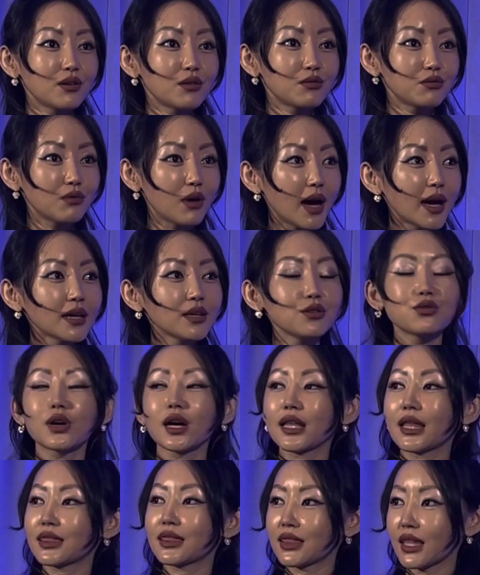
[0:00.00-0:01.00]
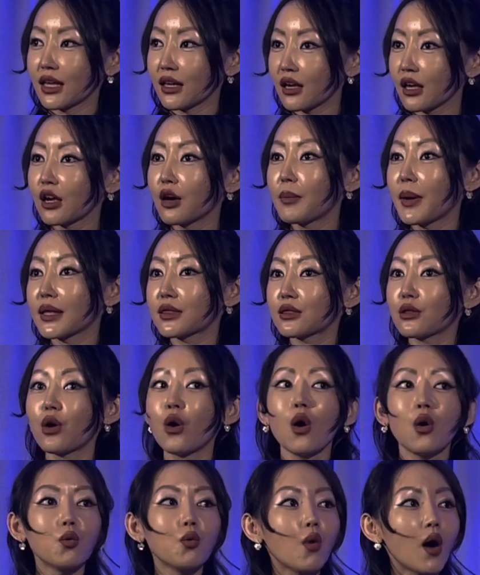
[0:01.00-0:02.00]
Right? You're gonna thinking about
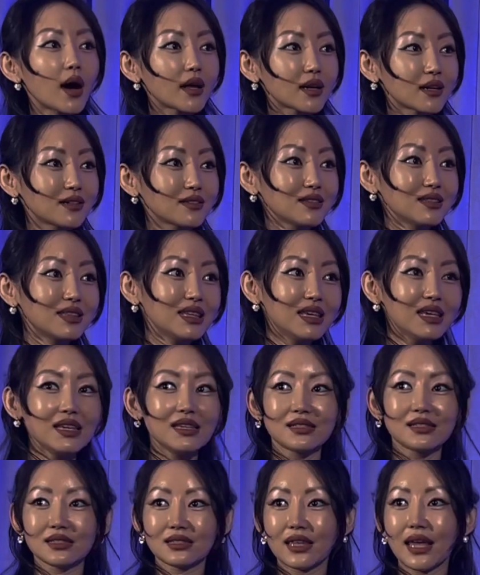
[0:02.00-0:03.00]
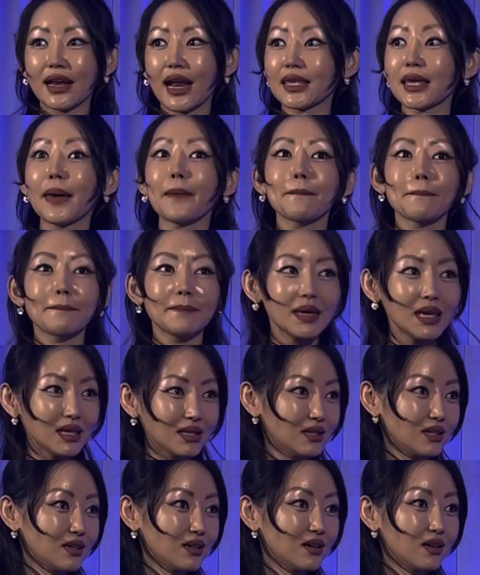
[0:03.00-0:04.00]
what are the needs that I can
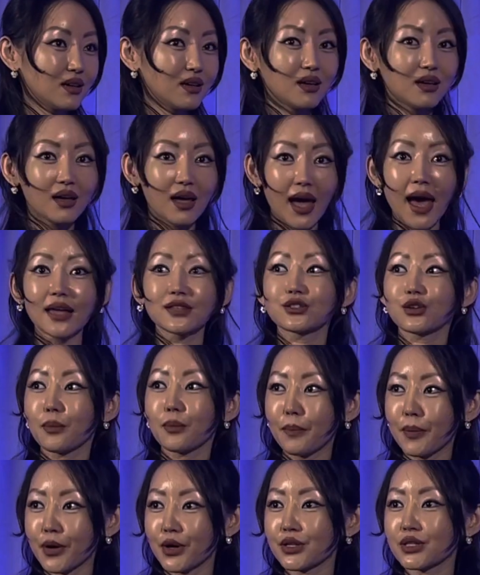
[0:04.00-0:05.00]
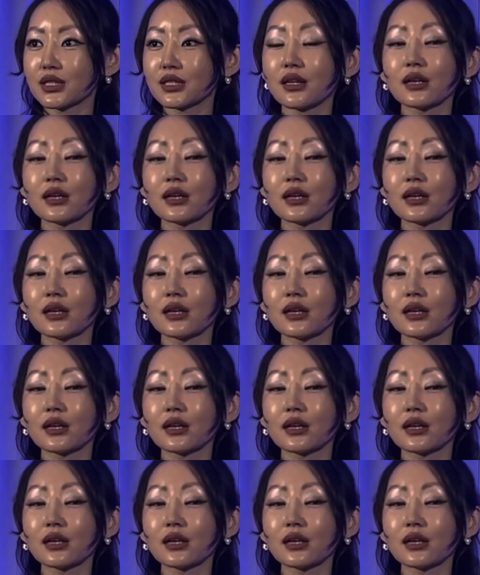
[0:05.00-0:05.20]
meet as a person.